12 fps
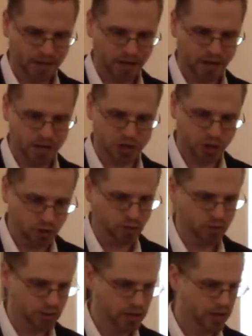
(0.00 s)
Uh,
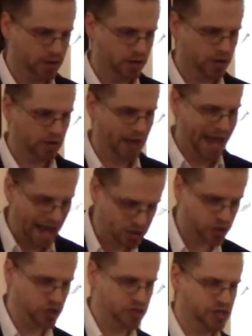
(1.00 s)
two
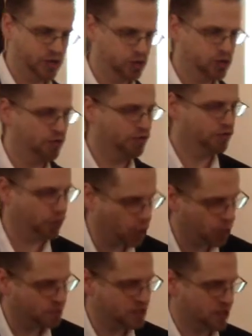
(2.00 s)
actions here, two
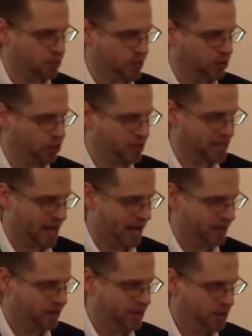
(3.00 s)
verbs that we looked
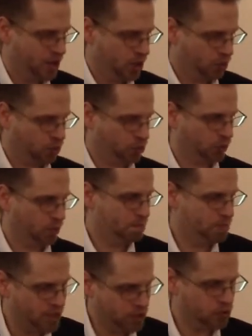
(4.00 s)
at were
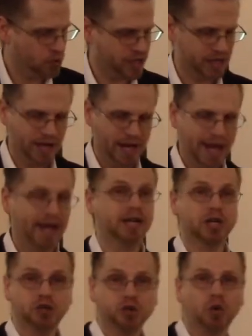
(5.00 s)
rebuke and
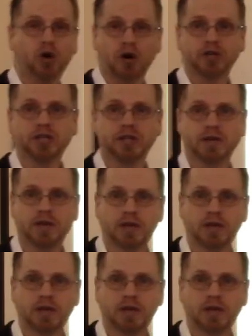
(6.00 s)
exhort.